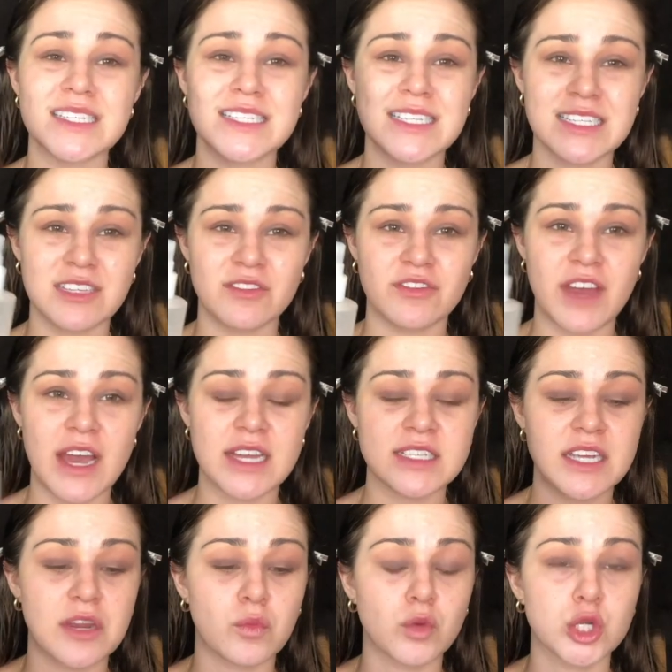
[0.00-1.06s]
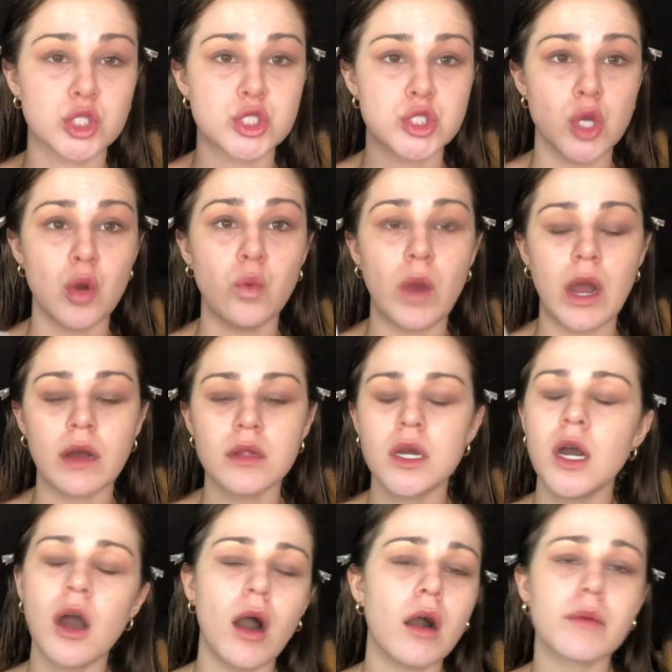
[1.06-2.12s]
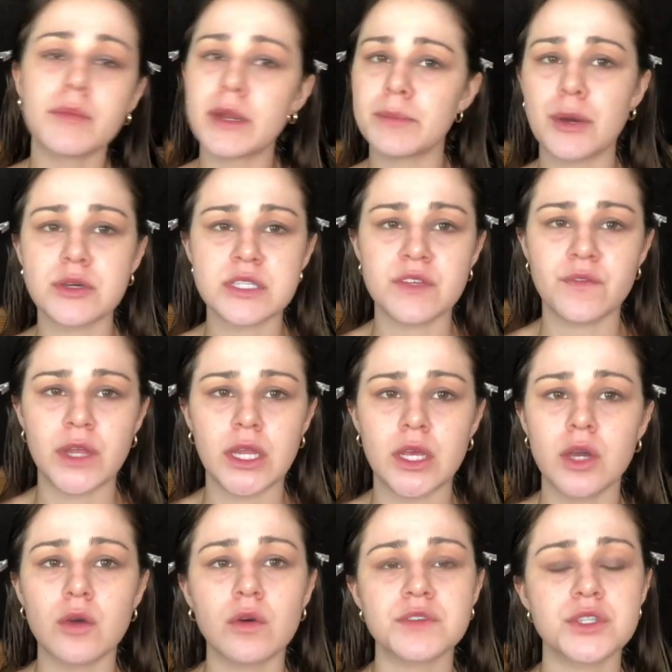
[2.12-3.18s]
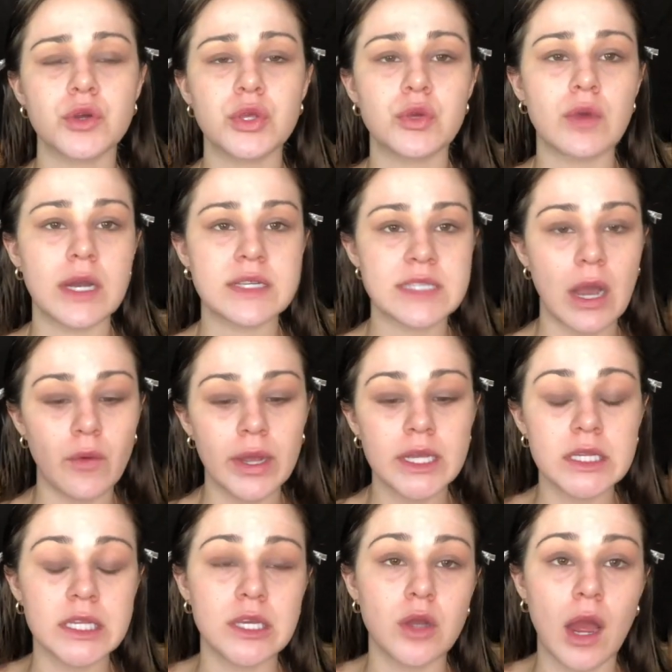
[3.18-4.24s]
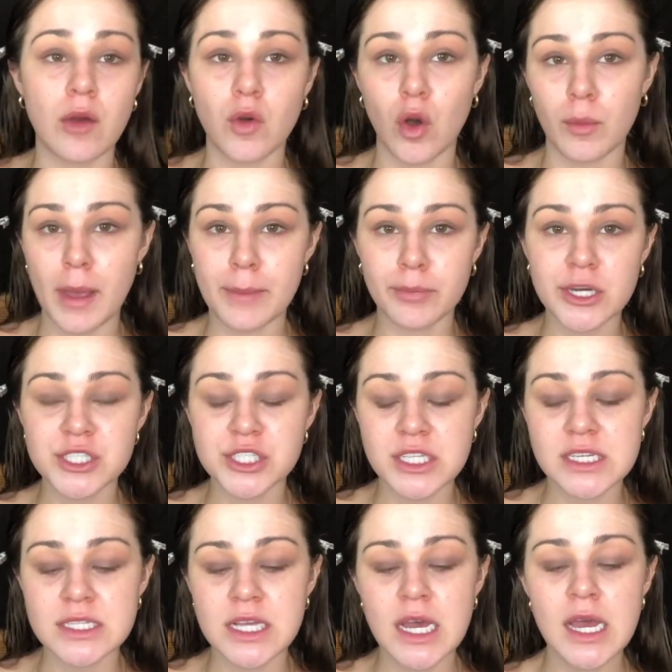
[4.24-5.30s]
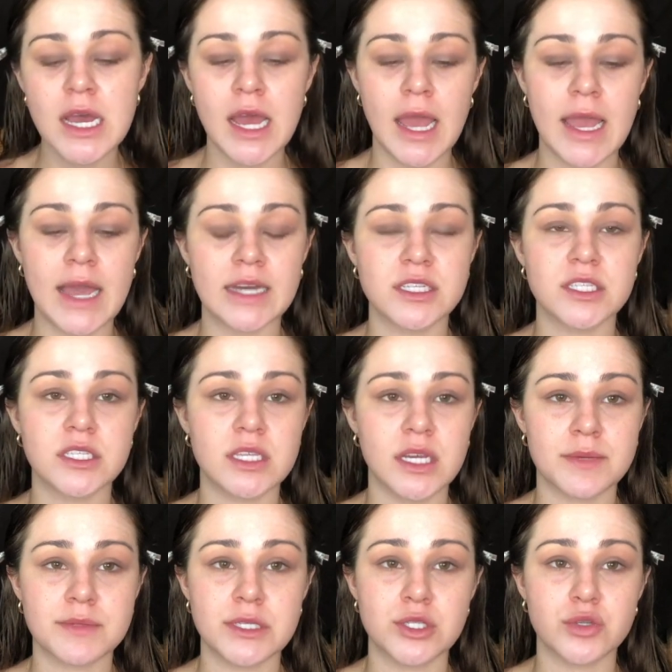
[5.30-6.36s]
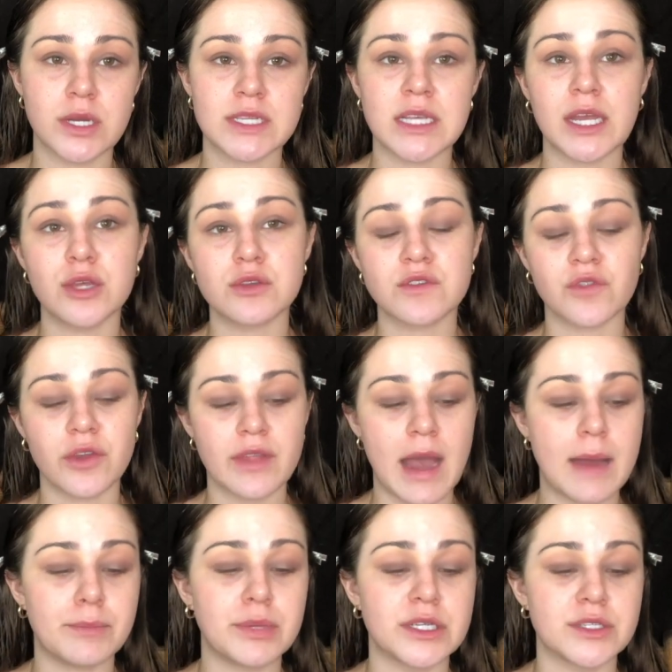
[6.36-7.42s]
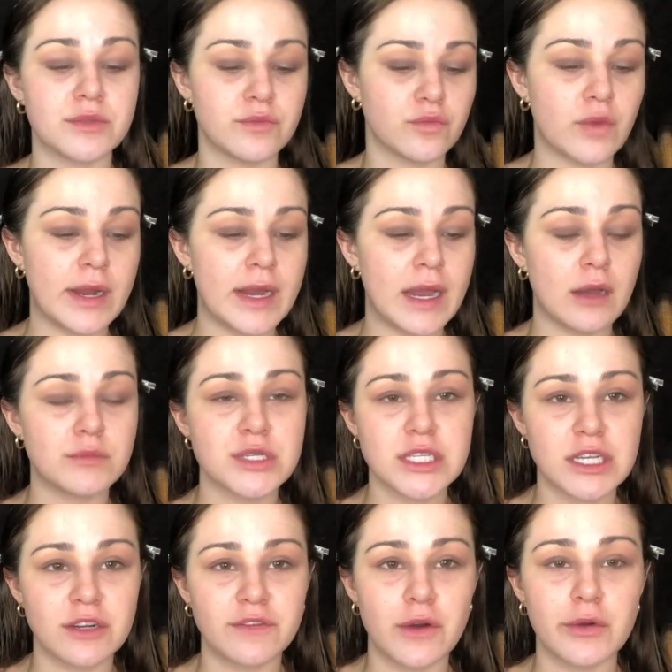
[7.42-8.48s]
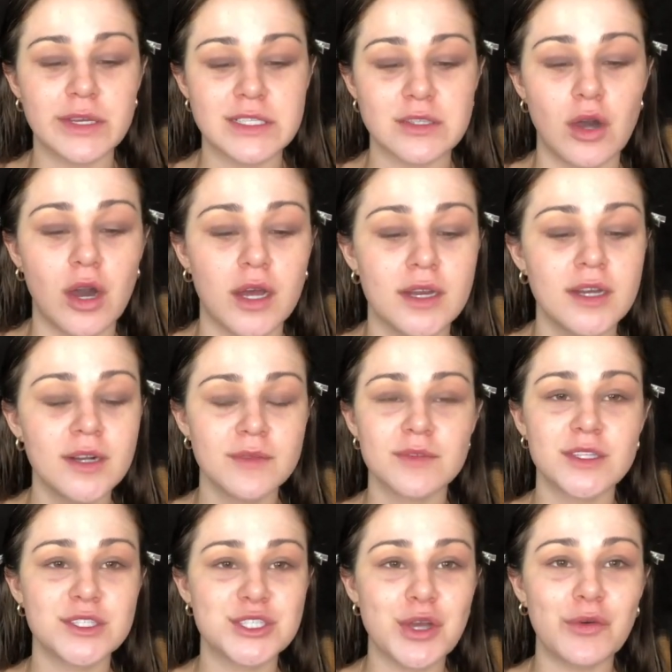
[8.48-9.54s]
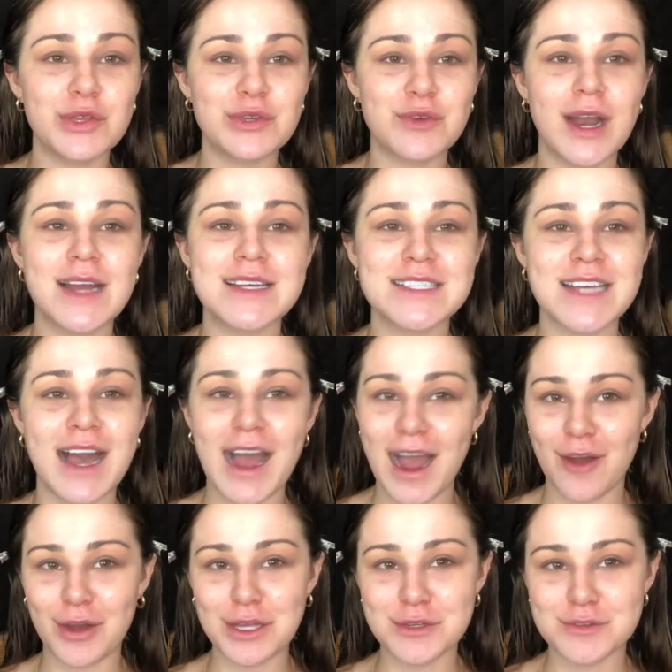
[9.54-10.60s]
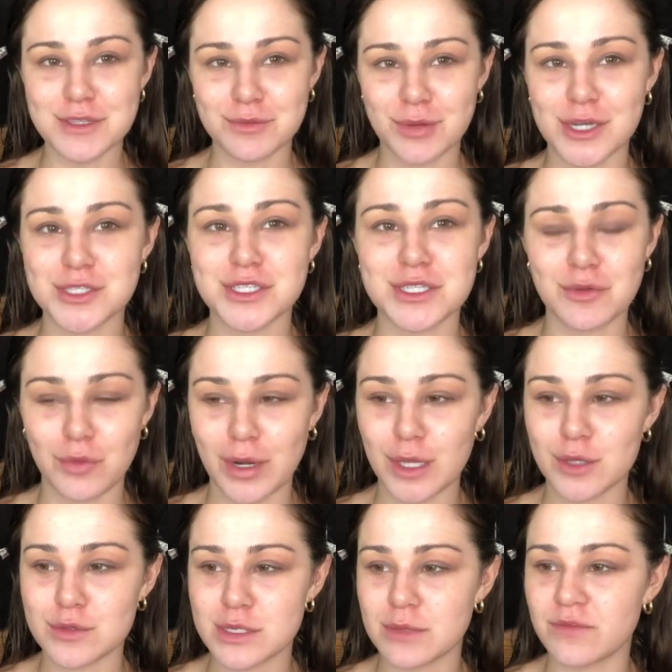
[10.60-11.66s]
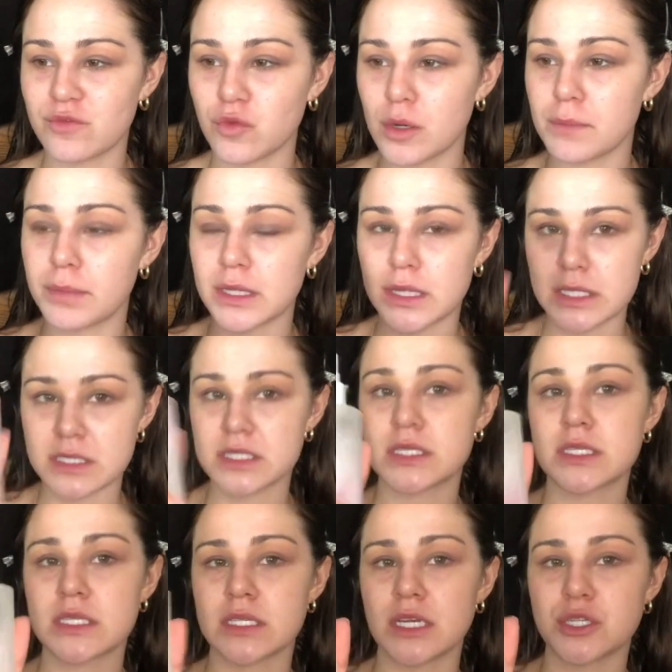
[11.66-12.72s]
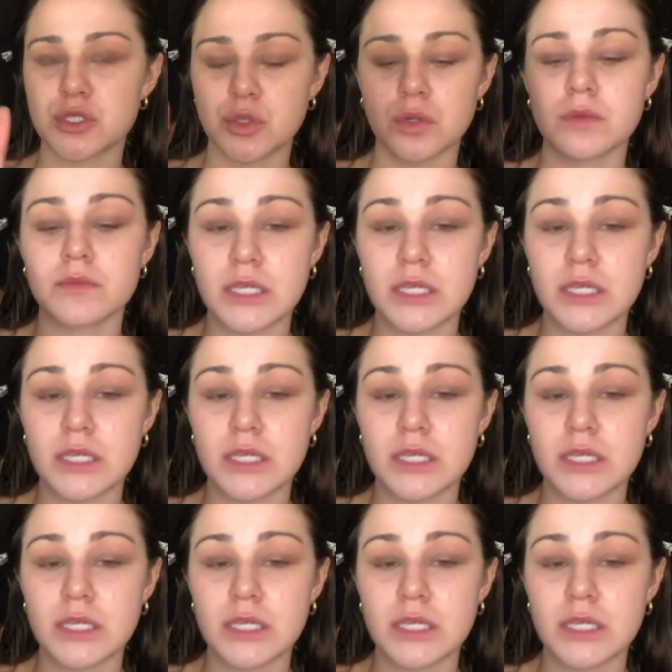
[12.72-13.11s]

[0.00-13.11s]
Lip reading: It disinfects and it works so well. I'm going to post a video of showing you guys how I clean out all my brushes and the tips and tricks I use for that, but right now I'm just going to focus on showing you guys how I use the brushes and what I use them for, but this is essential.